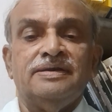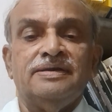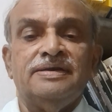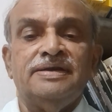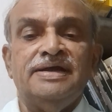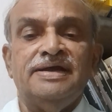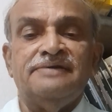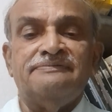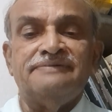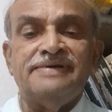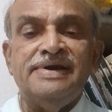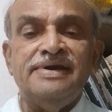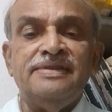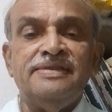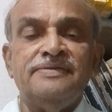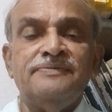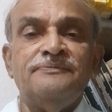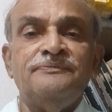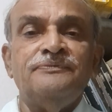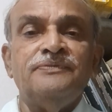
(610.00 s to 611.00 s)
Dear friends,
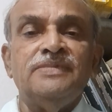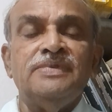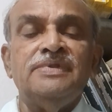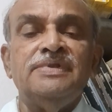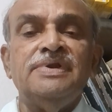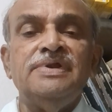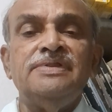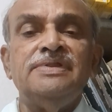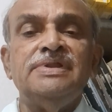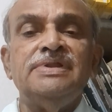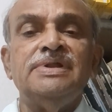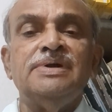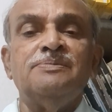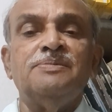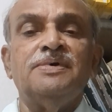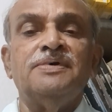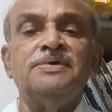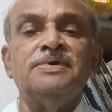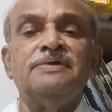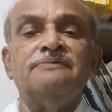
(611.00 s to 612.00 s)
this is
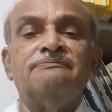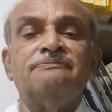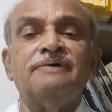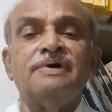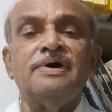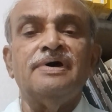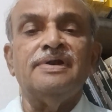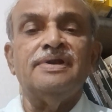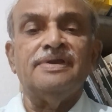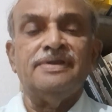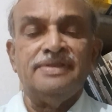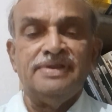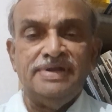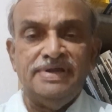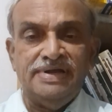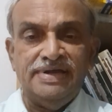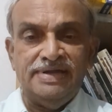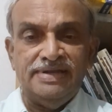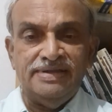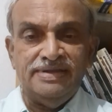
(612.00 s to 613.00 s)
about the falls
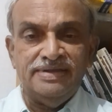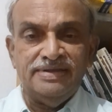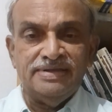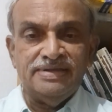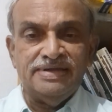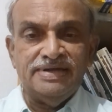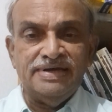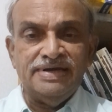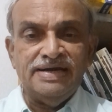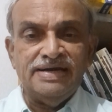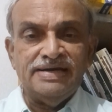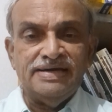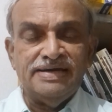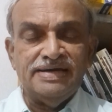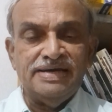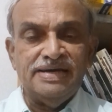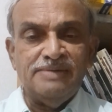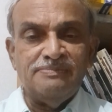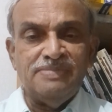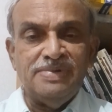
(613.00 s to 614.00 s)
in the
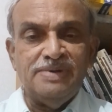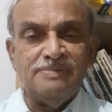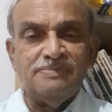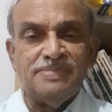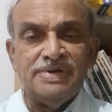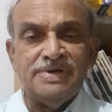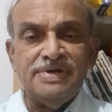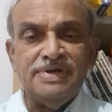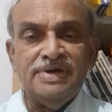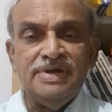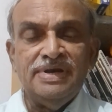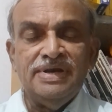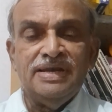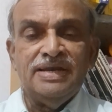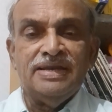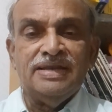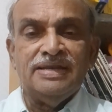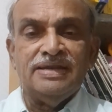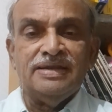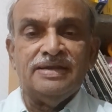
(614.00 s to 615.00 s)
elderly people
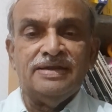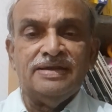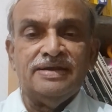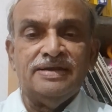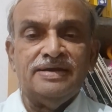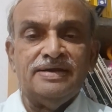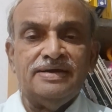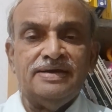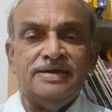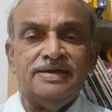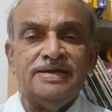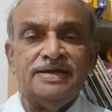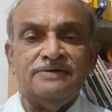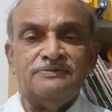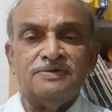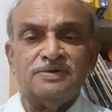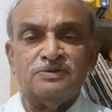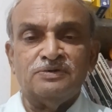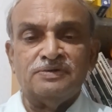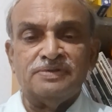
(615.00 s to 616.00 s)
in
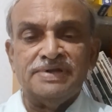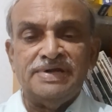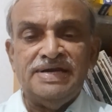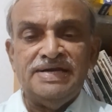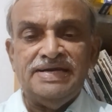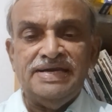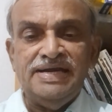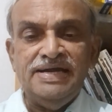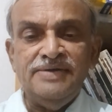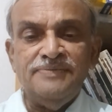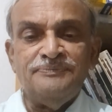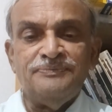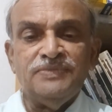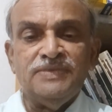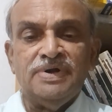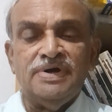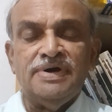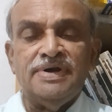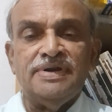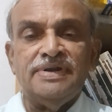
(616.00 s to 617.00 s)
our society,
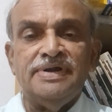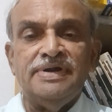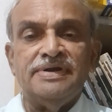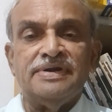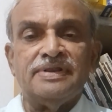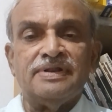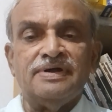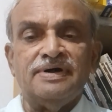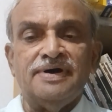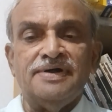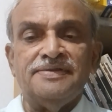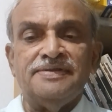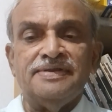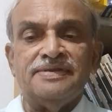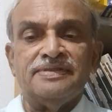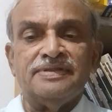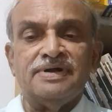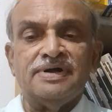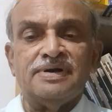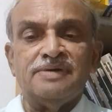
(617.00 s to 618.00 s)
and its
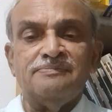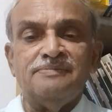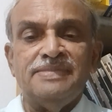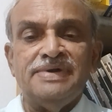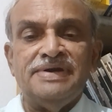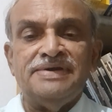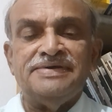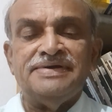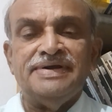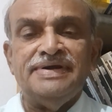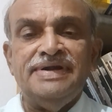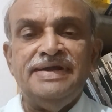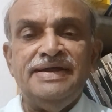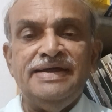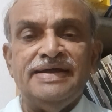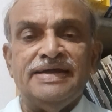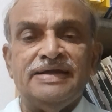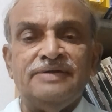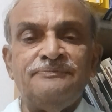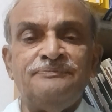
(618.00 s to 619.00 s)
causes are mentioned
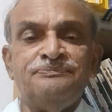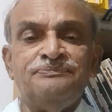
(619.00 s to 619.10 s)
here.